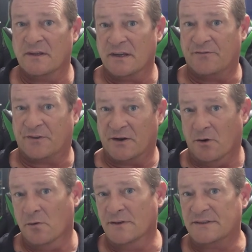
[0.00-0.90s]
If the
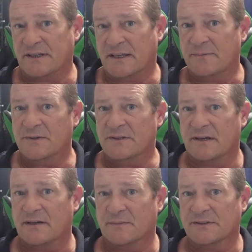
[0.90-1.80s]
goal is to keep these
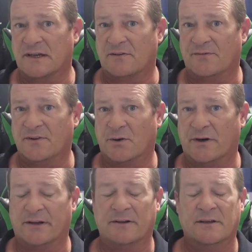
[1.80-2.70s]
animals out of
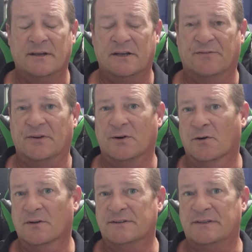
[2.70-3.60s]
Florida, if the
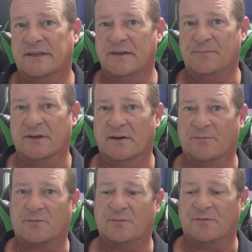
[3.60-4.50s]
goal is to keep
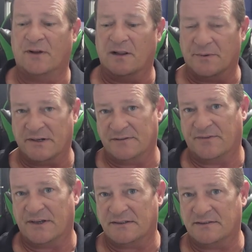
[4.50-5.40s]
them from developing
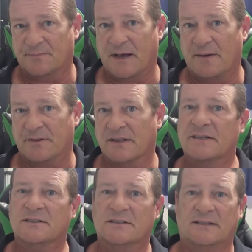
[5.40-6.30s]
invasive
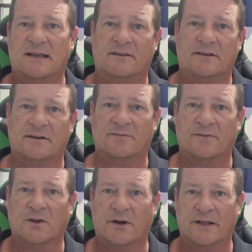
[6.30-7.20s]
populations down there in
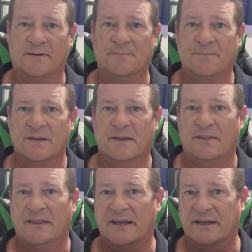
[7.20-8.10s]
Florida,
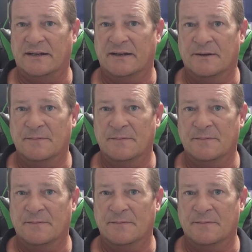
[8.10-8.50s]
then